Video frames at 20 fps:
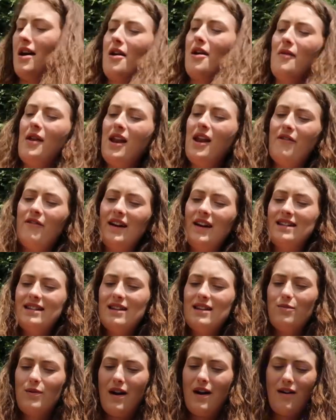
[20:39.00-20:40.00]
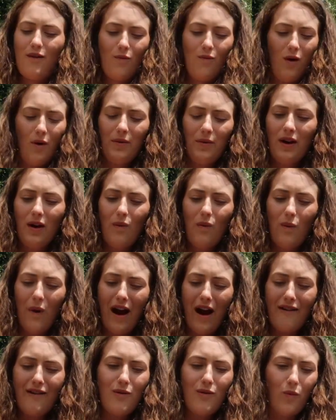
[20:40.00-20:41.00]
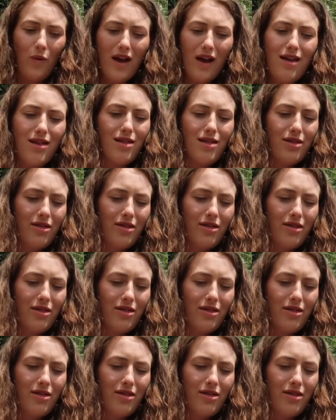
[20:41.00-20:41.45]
And if I did wear it, what would I wear it with?